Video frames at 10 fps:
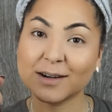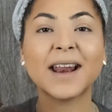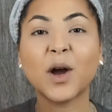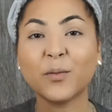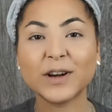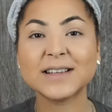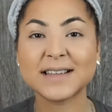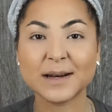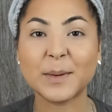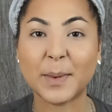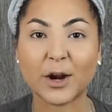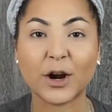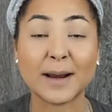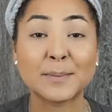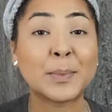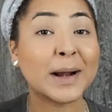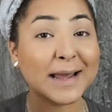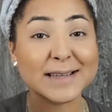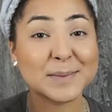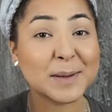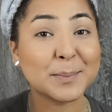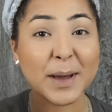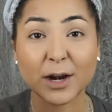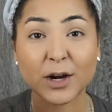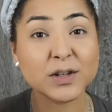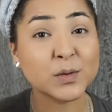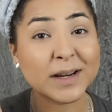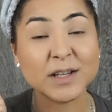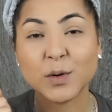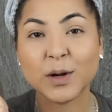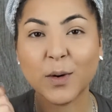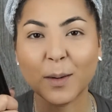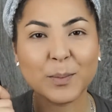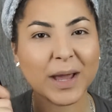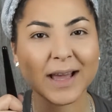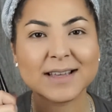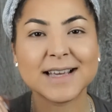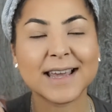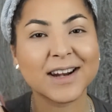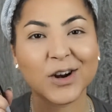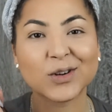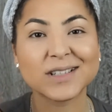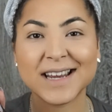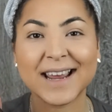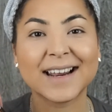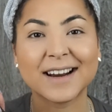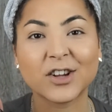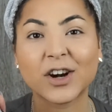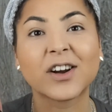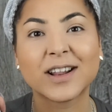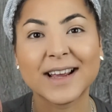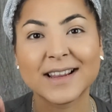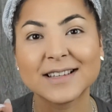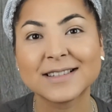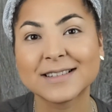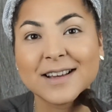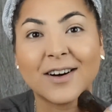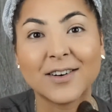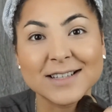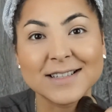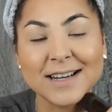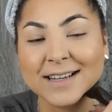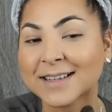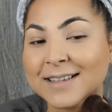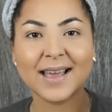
and hopefully it's going to be better, and please be better 2021, because I cannot take another year like this, honestly.